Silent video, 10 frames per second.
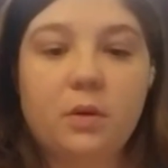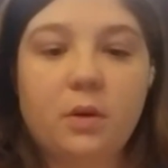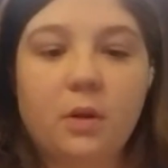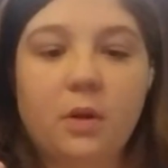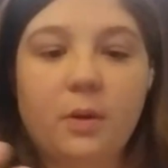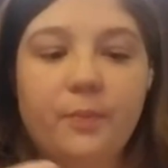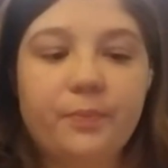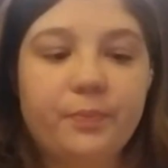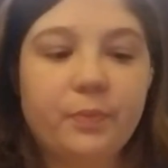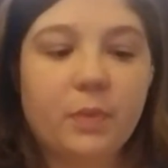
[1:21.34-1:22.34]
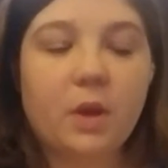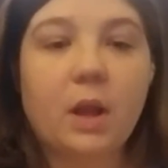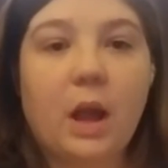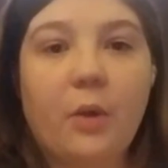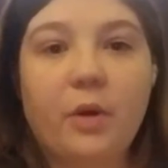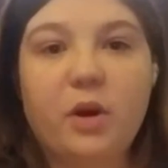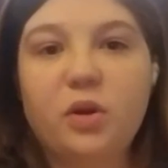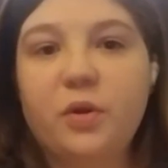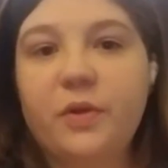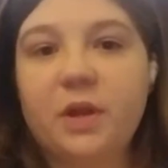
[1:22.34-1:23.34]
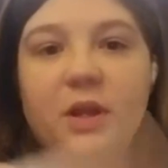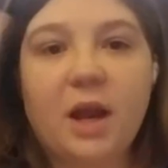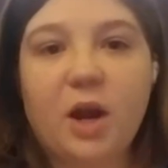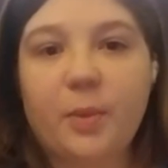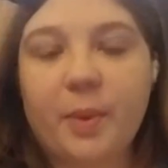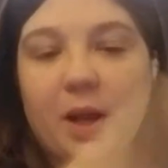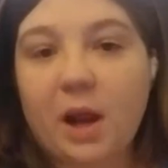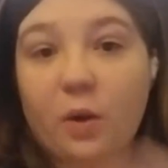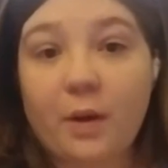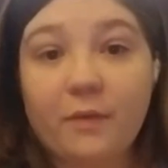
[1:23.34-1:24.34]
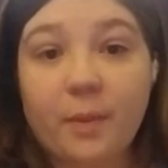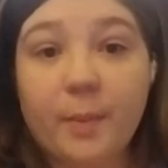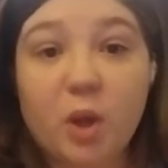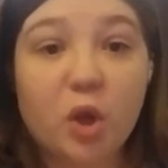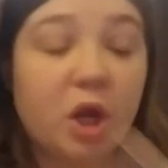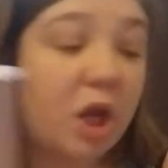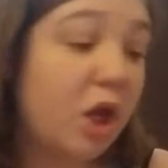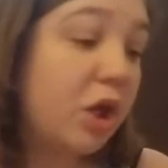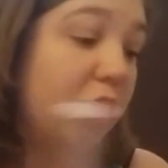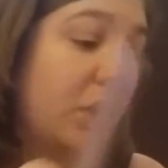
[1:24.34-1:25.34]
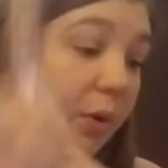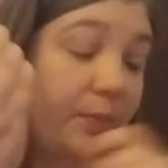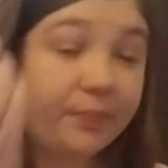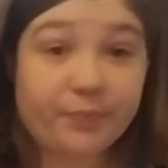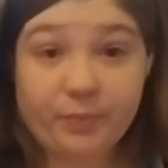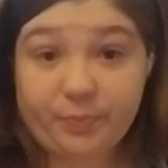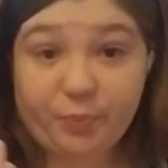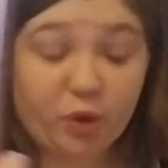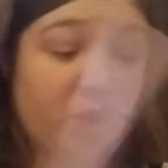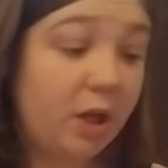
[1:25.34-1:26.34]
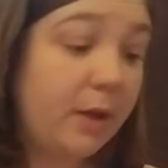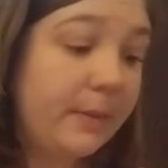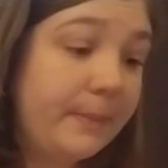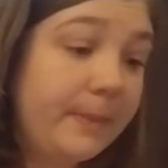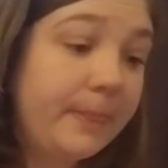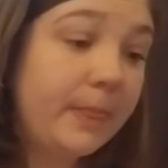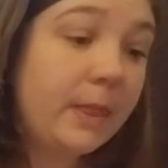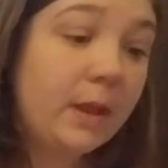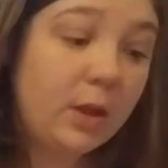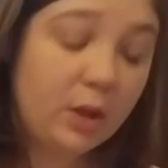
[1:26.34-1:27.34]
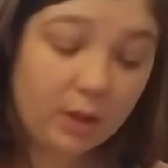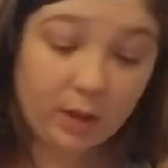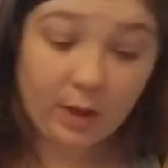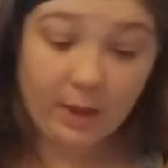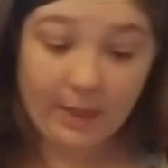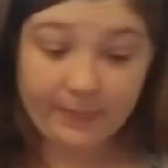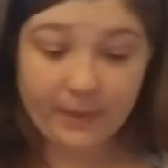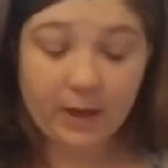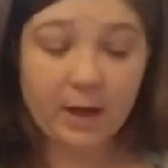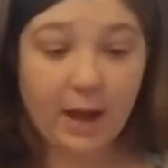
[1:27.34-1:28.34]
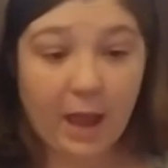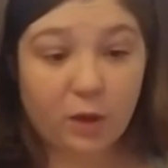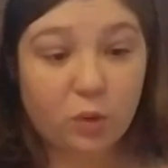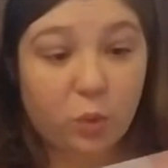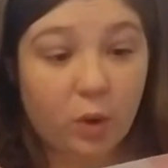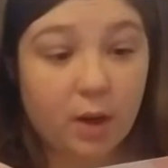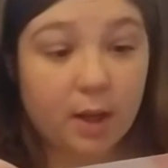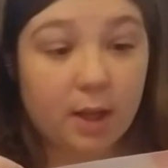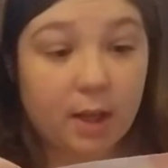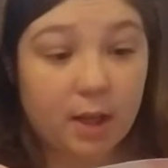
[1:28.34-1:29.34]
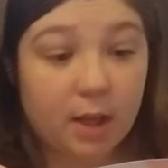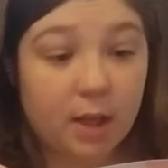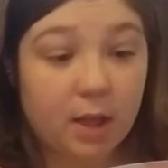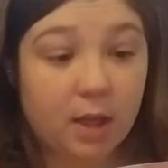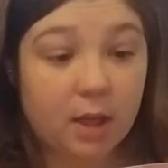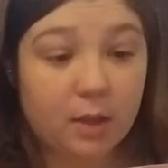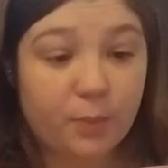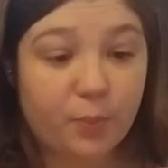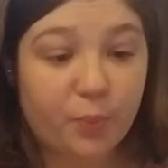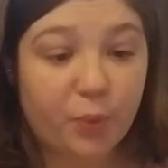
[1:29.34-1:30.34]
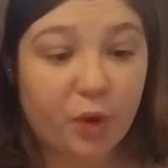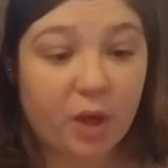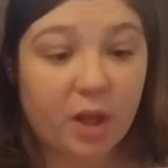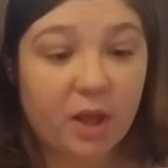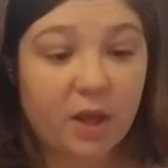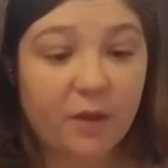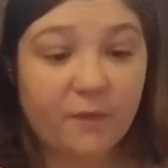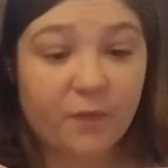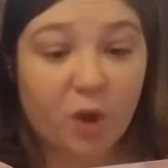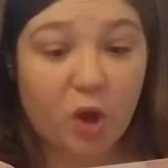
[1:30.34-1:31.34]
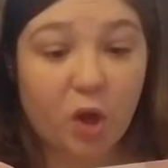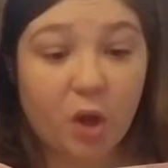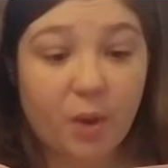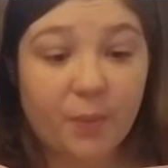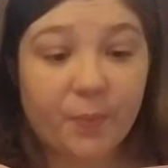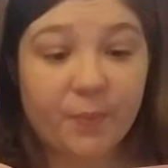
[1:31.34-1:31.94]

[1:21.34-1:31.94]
So I'm gonna do this later because I don't have the mirror here. So pretty. The next one is Pretty Shimmer